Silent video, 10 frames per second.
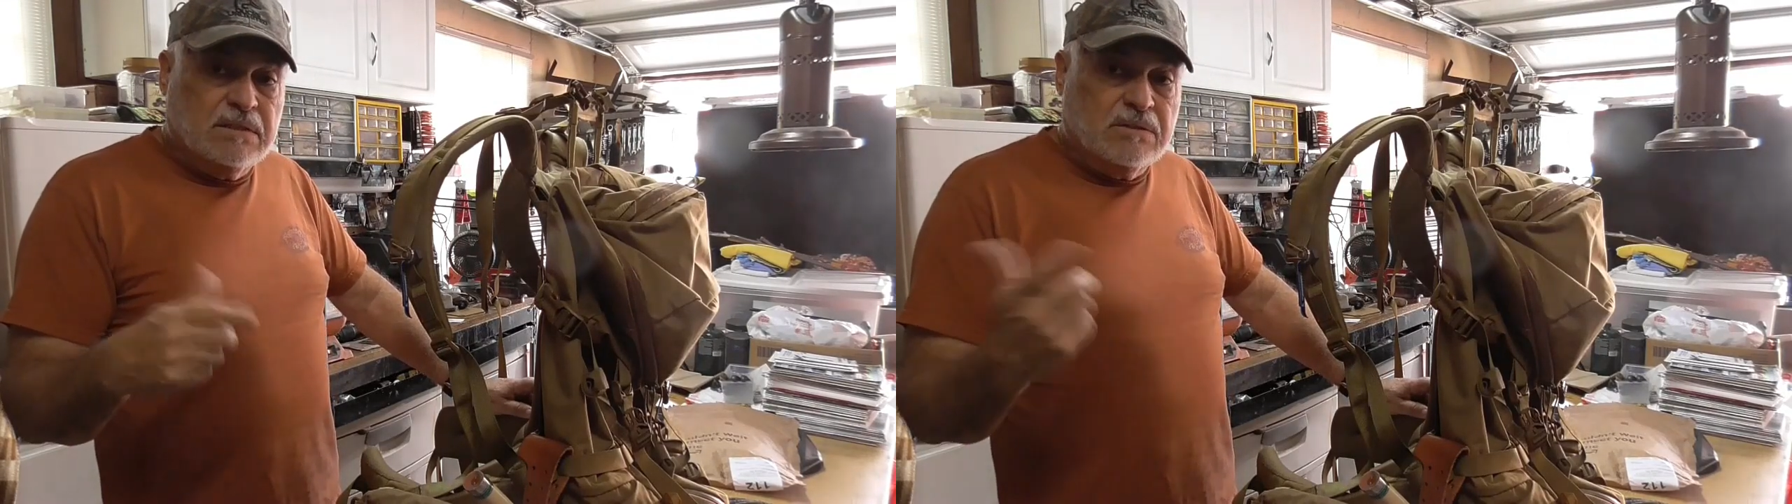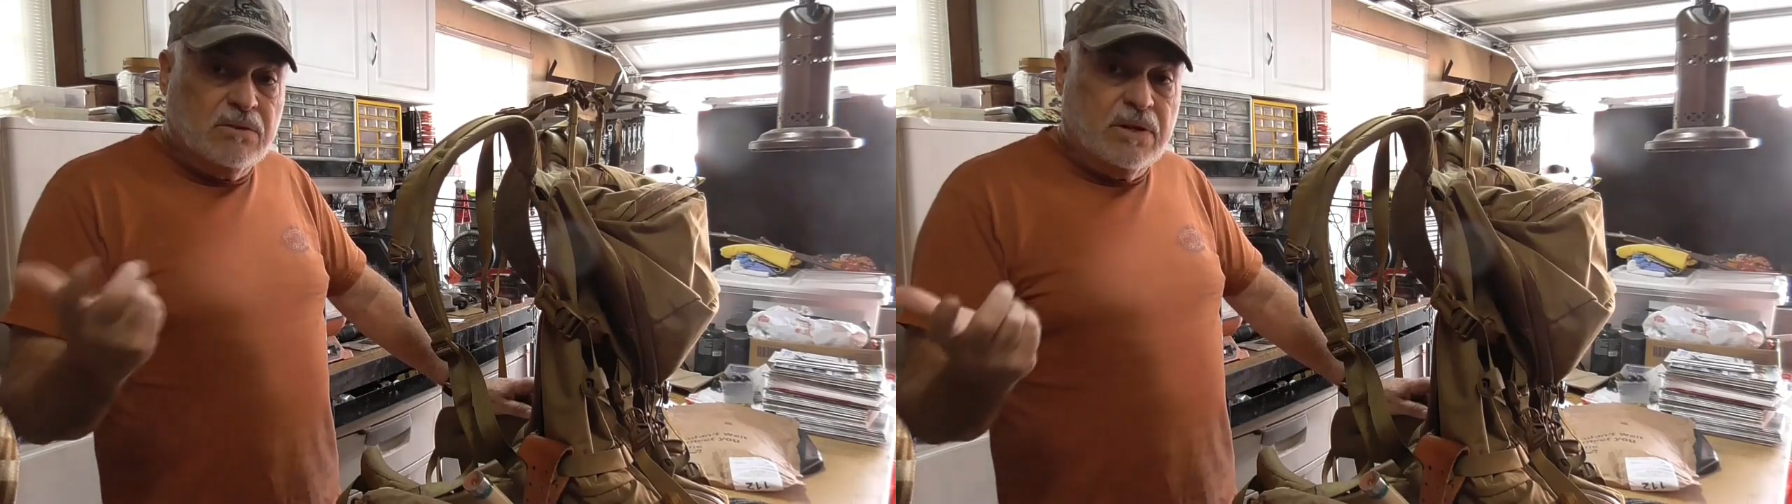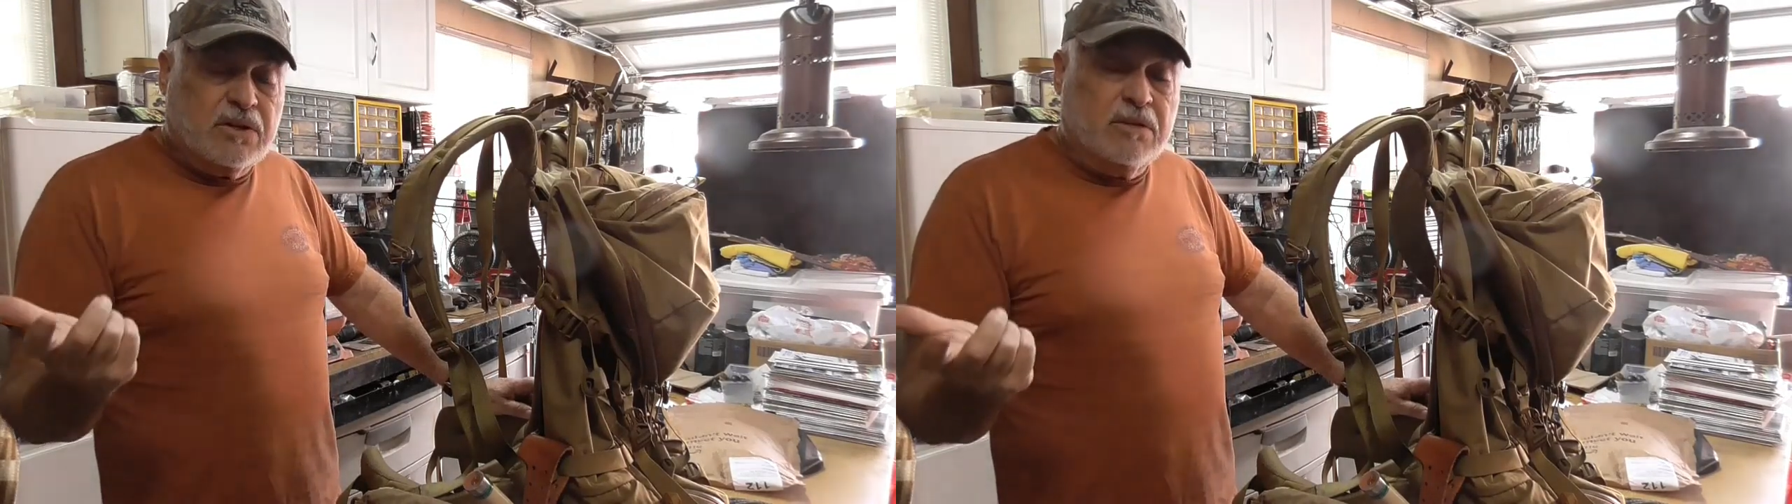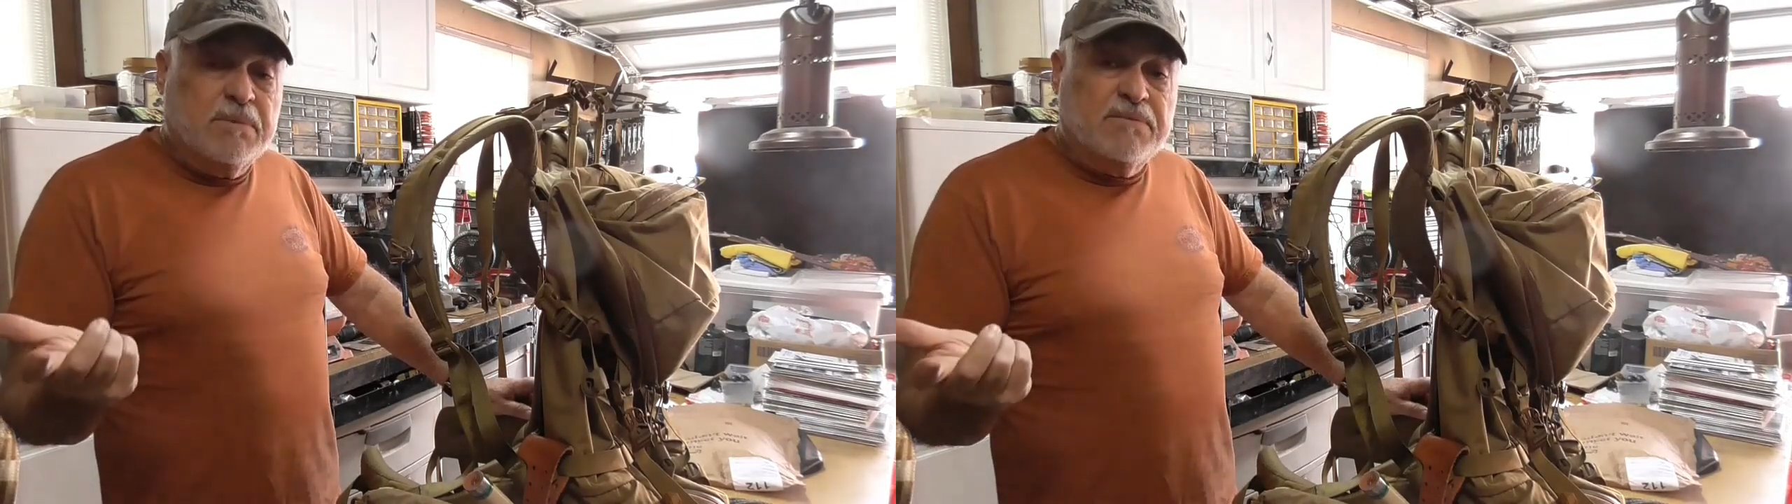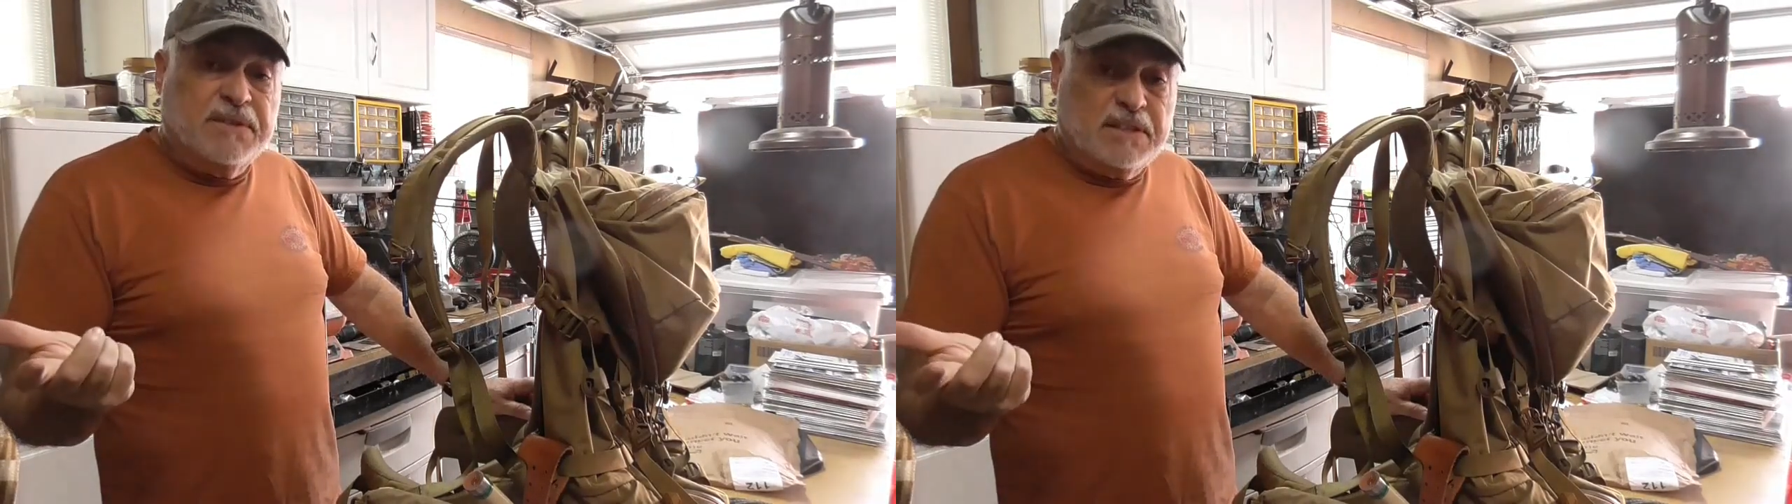so that could have
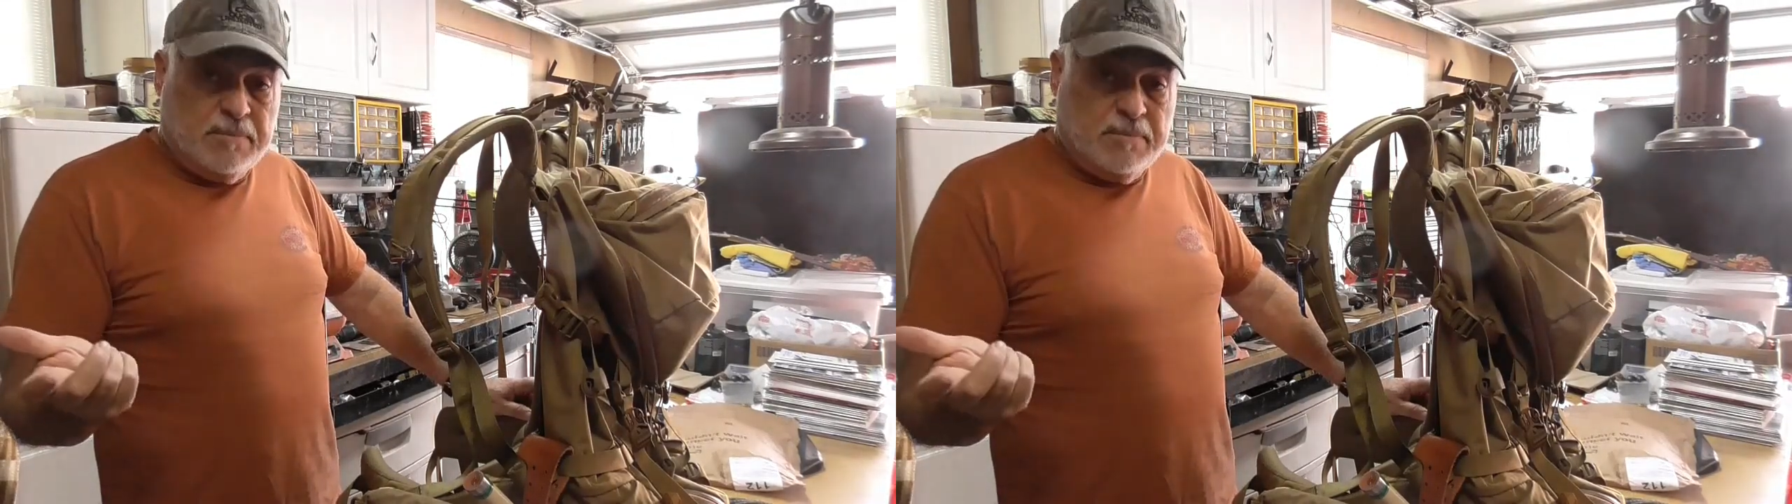been 50